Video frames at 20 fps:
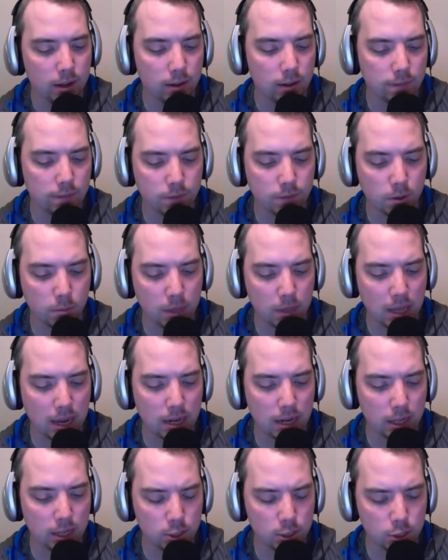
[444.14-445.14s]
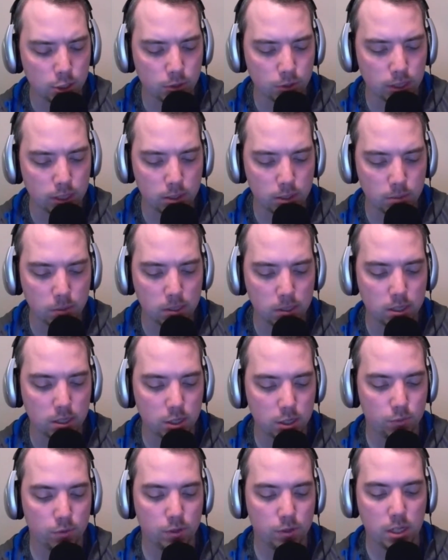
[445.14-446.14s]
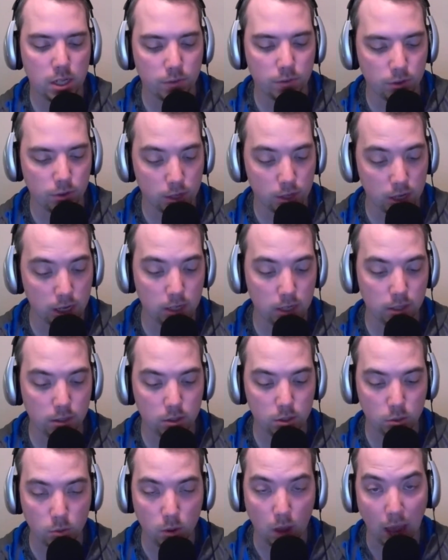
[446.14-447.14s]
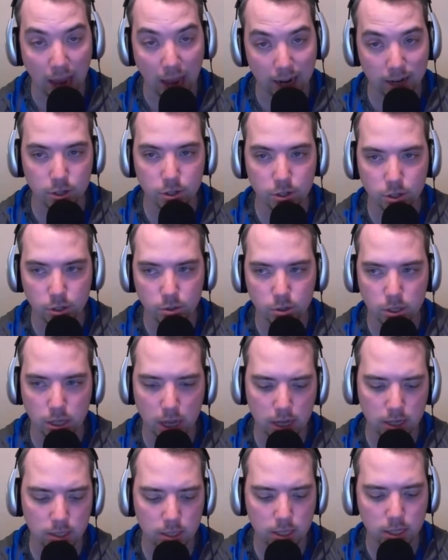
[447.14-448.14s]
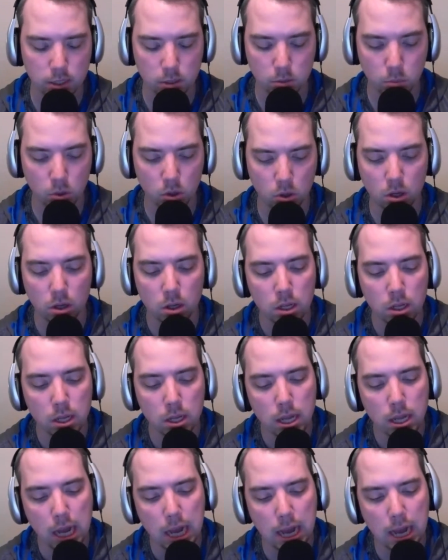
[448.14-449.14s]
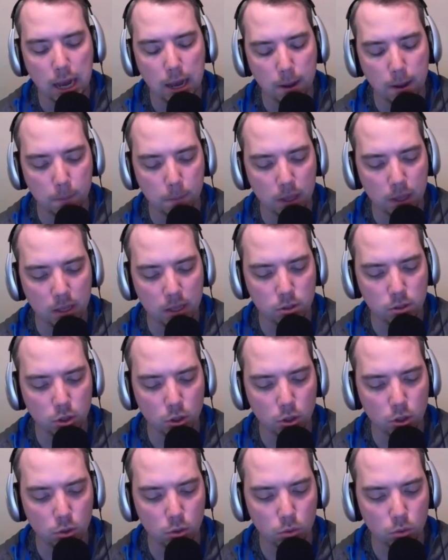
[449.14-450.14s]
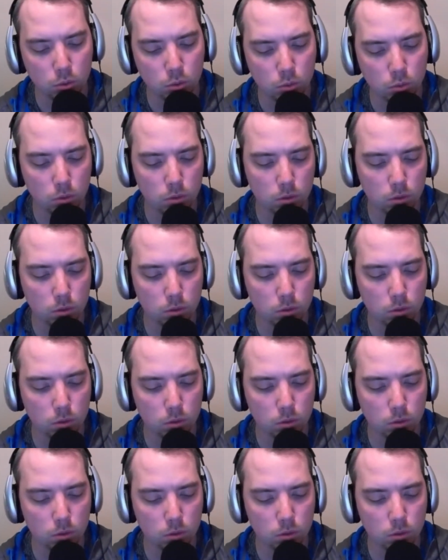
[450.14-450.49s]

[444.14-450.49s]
from that injury, especially as a receiver needing to actually use his hands to catch the ball. And so